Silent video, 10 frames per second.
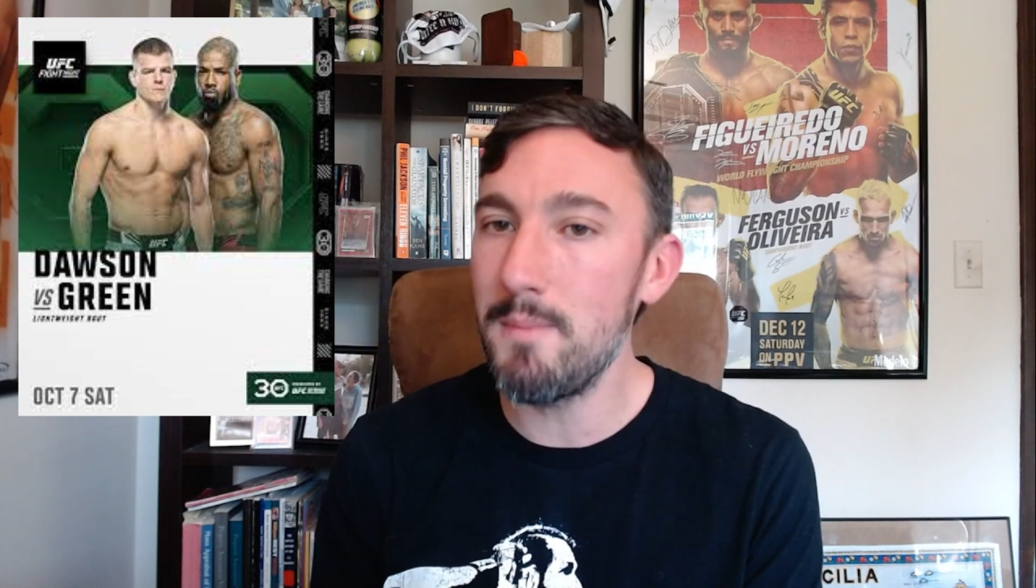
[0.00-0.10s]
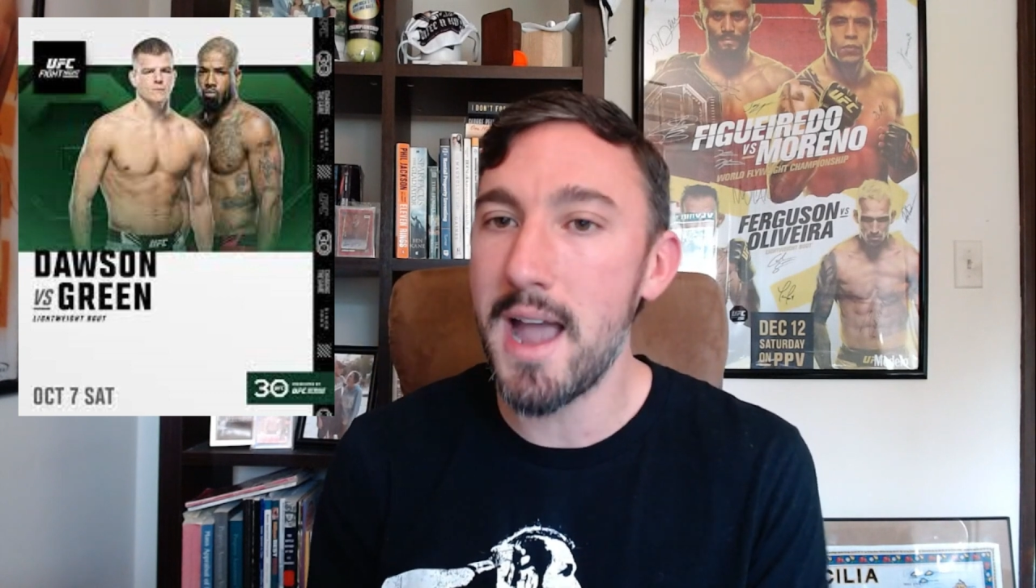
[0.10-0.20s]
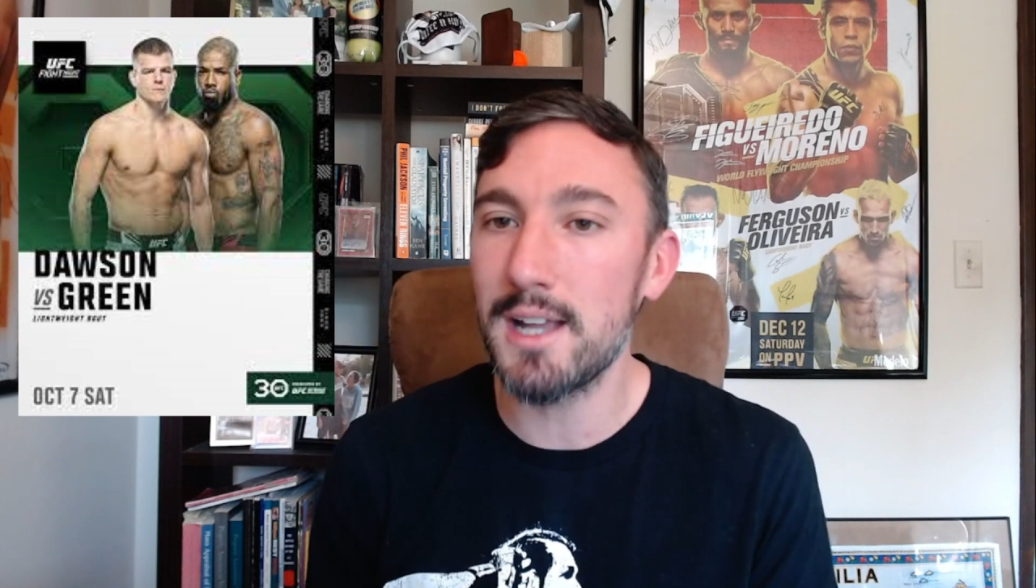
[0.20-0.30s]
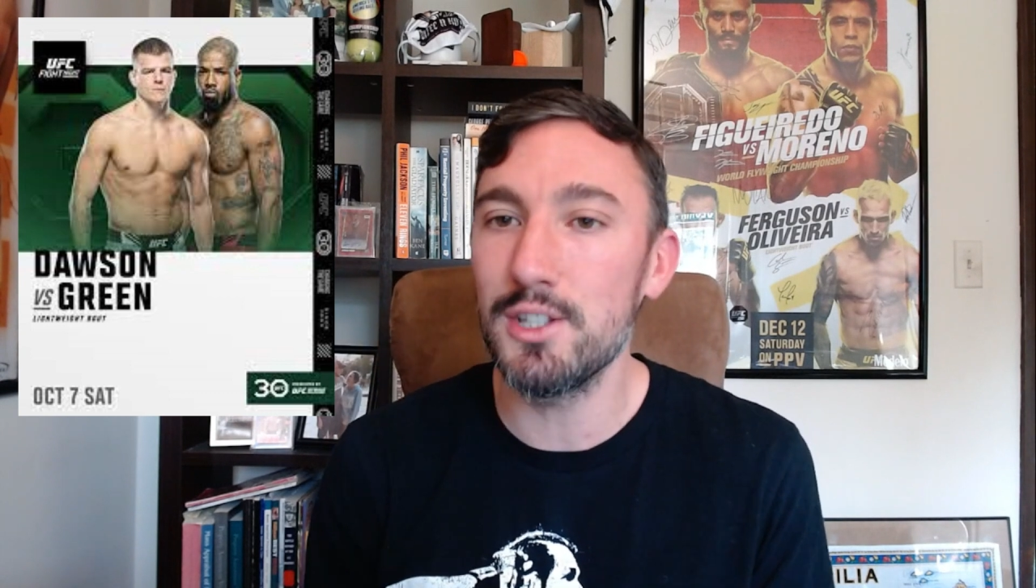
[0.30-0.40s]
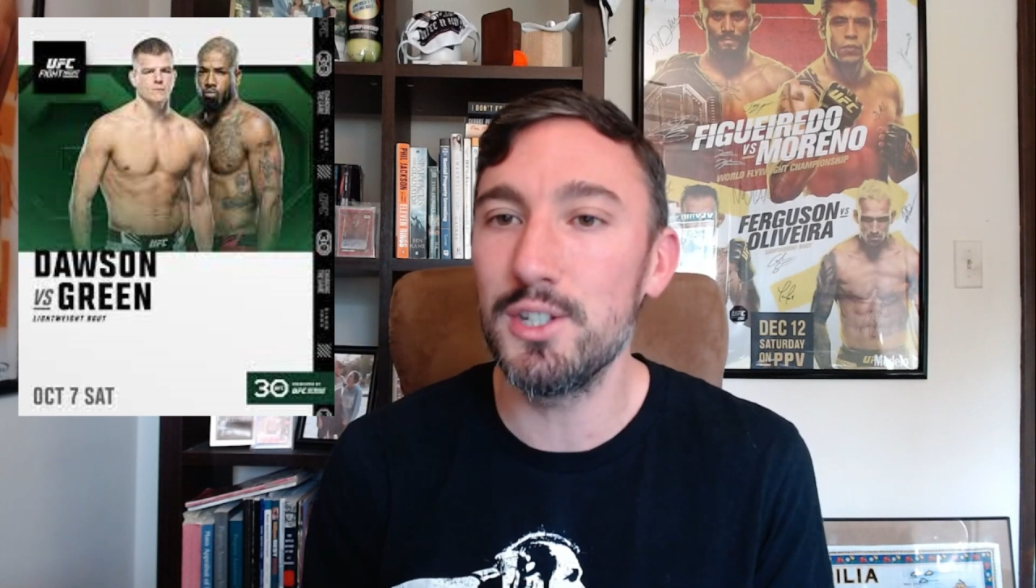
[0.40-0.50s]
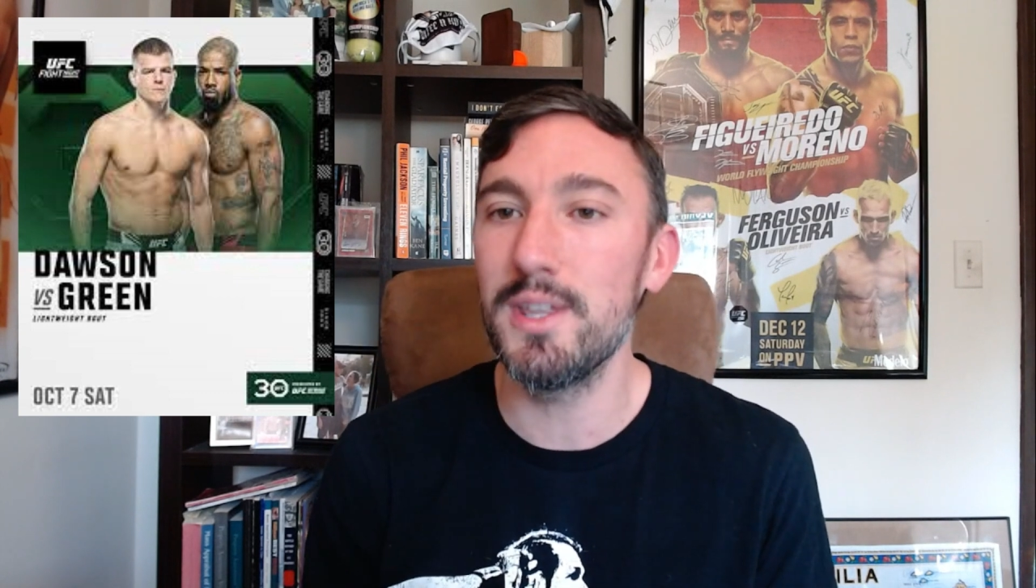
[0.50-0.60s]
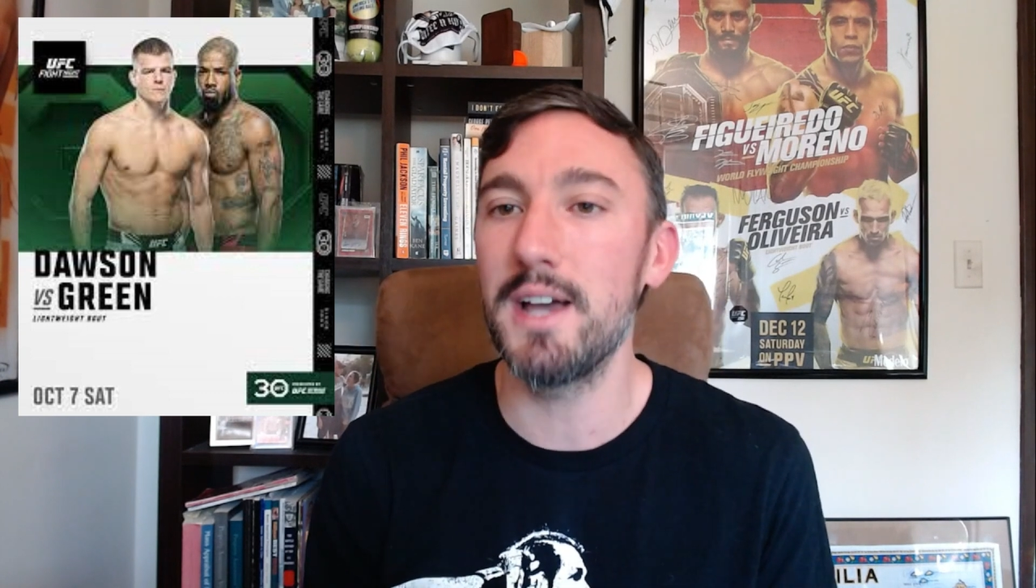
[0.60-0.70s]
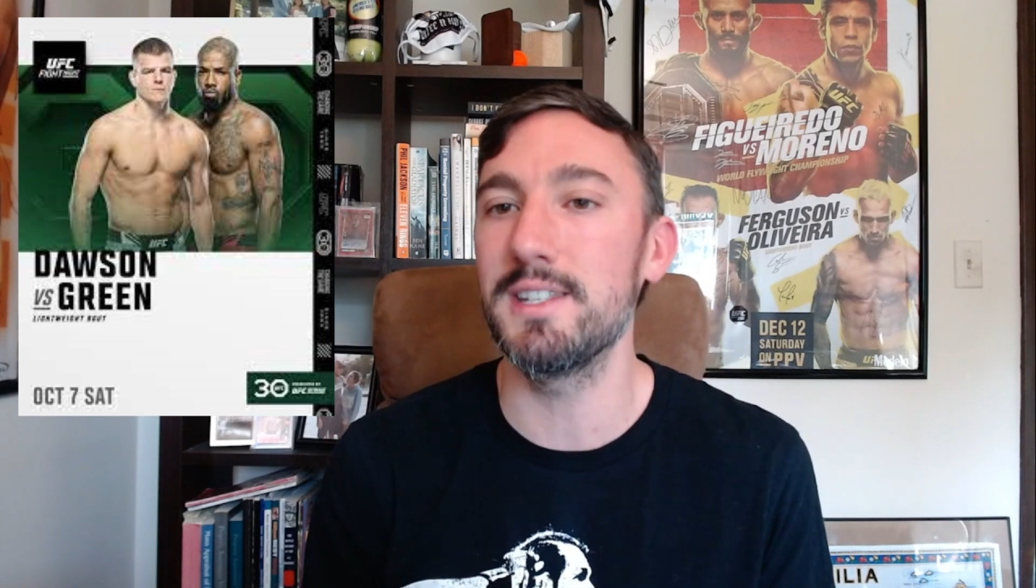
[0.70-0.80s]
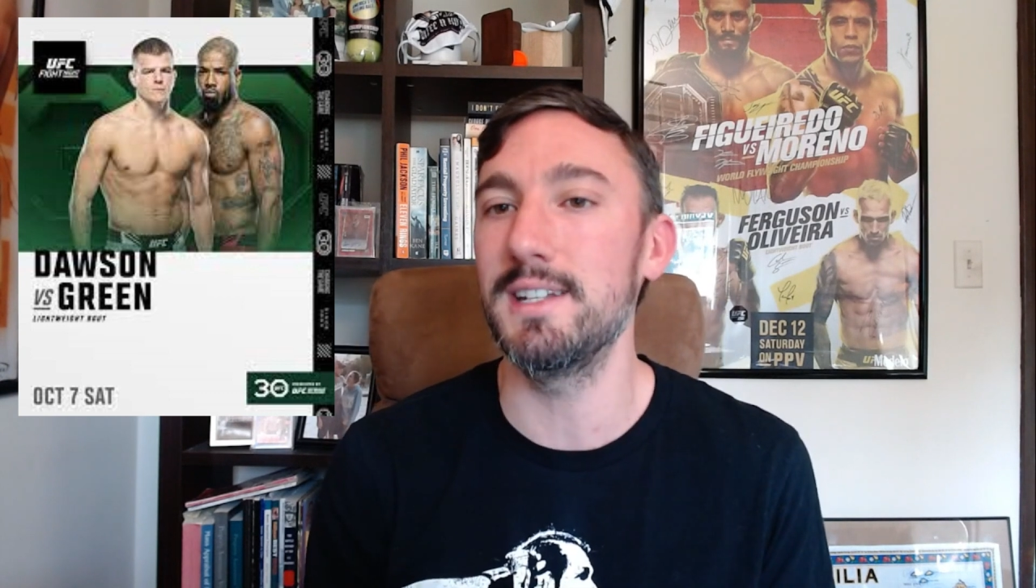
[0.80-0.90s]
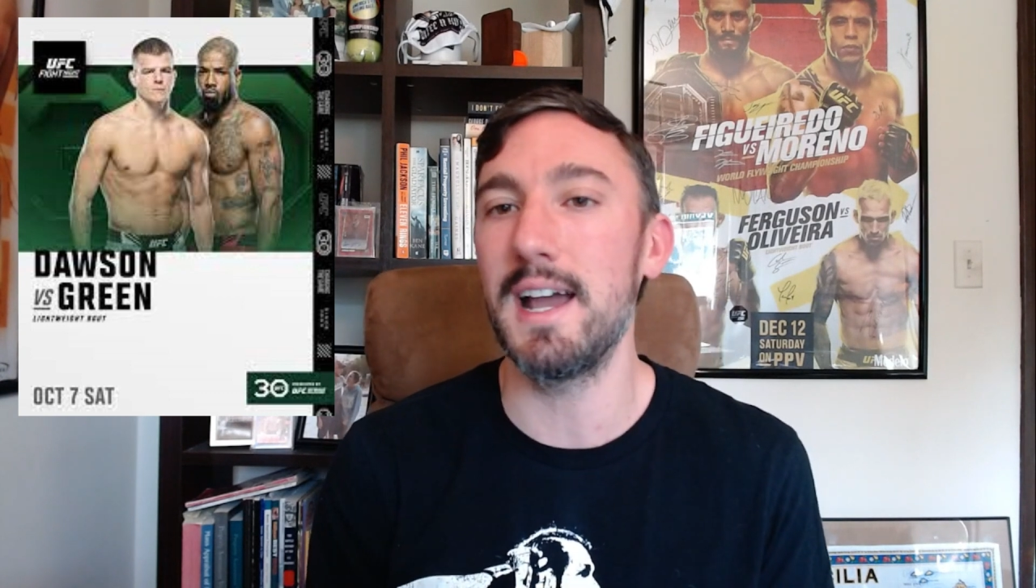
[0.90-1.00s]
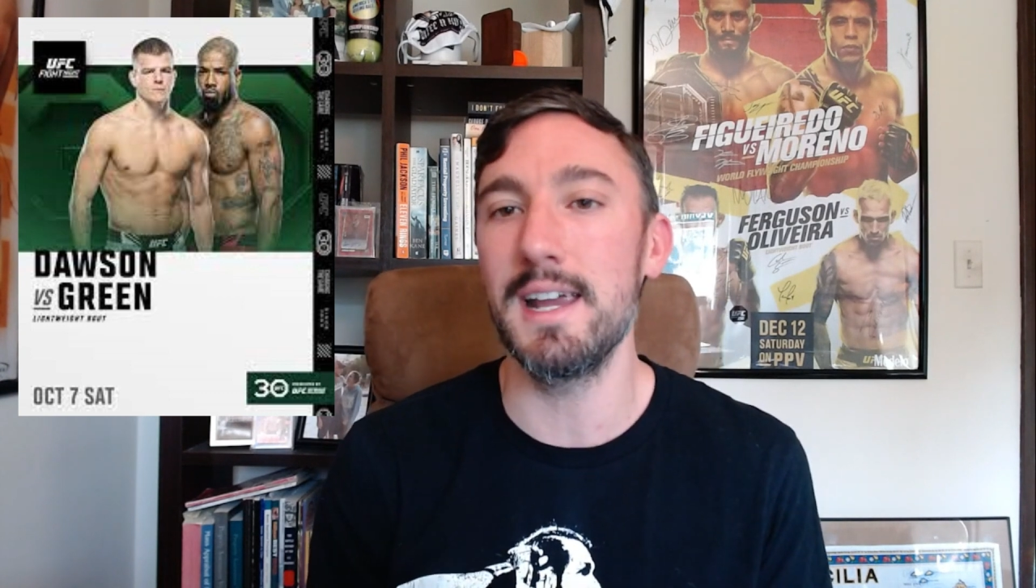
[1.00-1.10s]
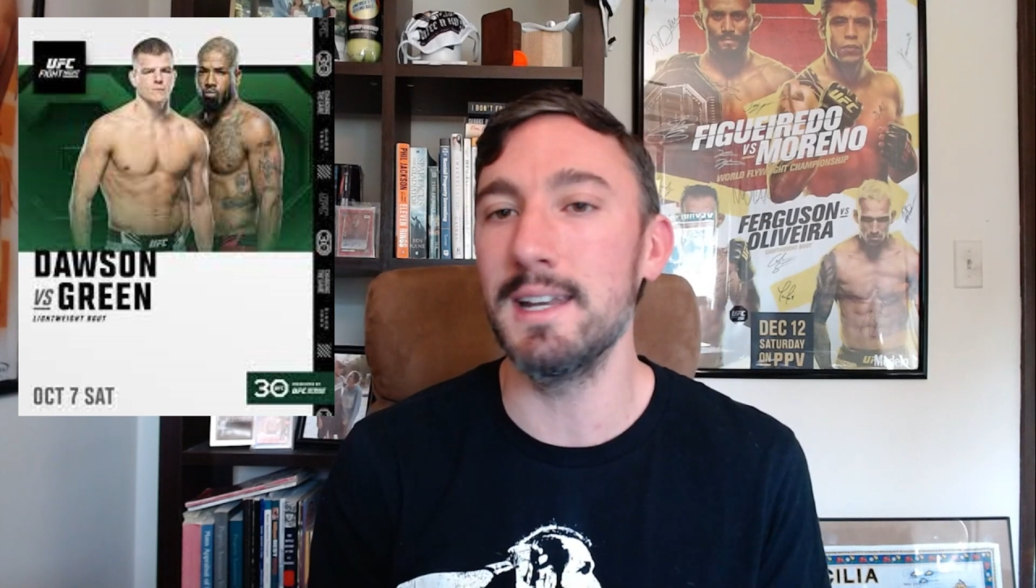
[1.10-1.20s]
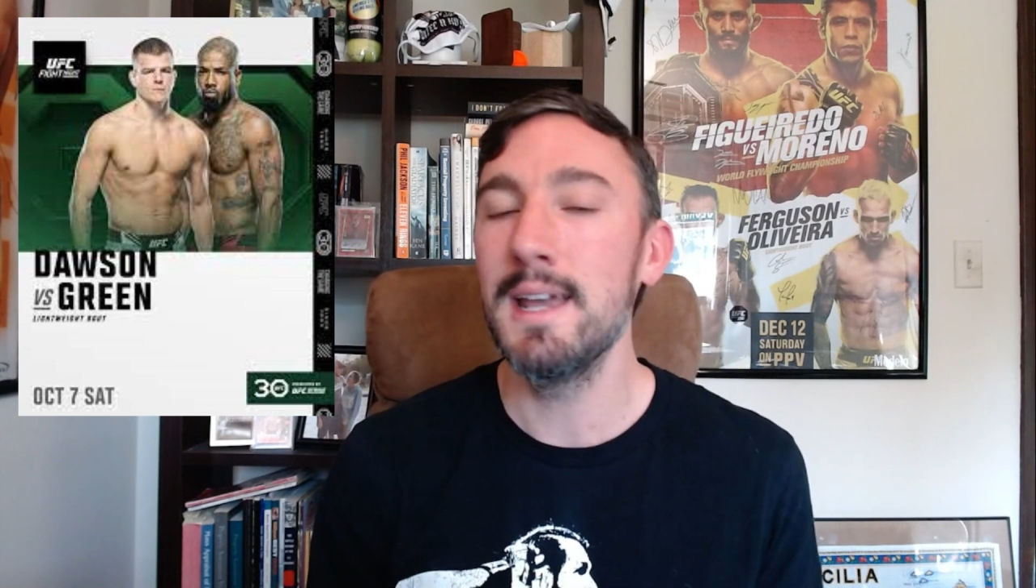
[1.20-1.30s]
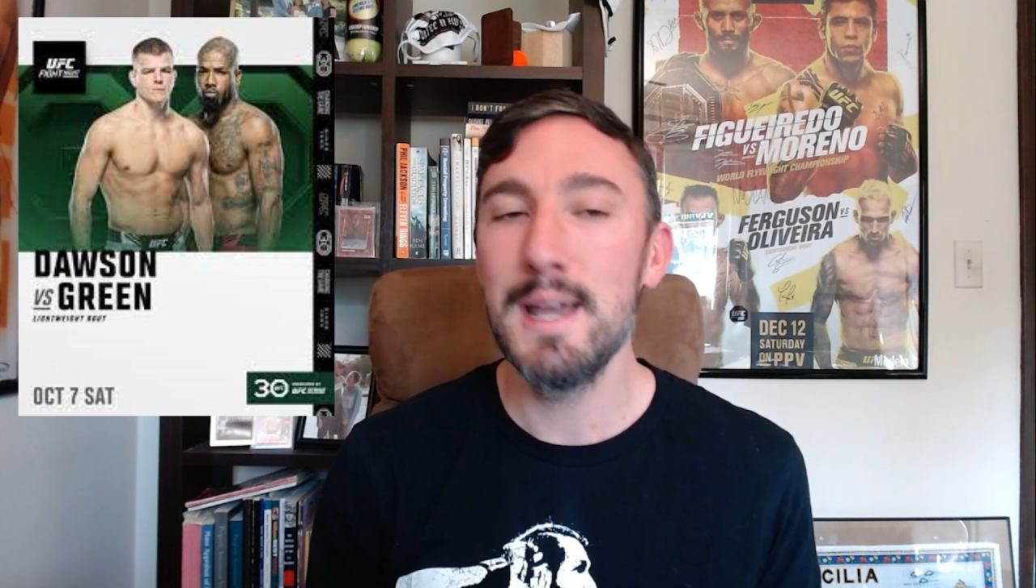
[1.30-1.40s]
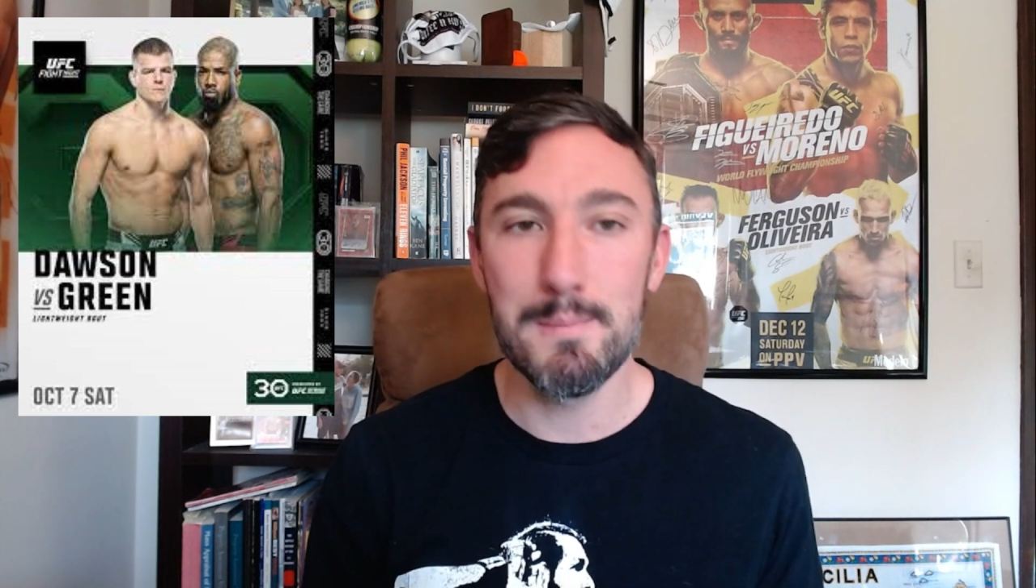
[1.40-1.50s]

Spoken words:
back in 2009.